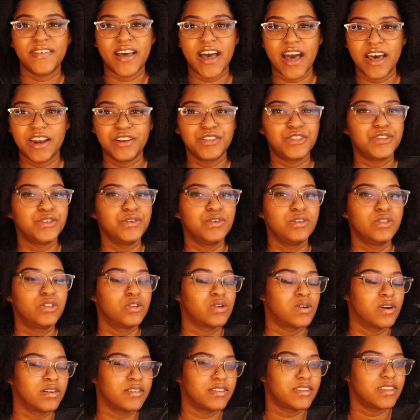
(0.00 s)
attitude
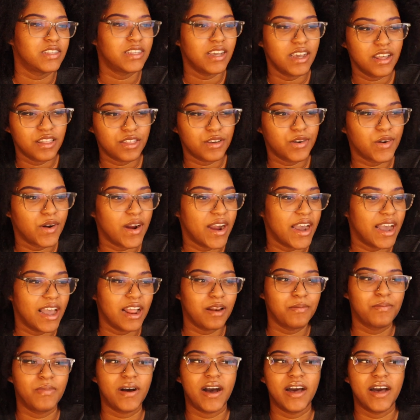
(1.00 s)
towards 10th grade.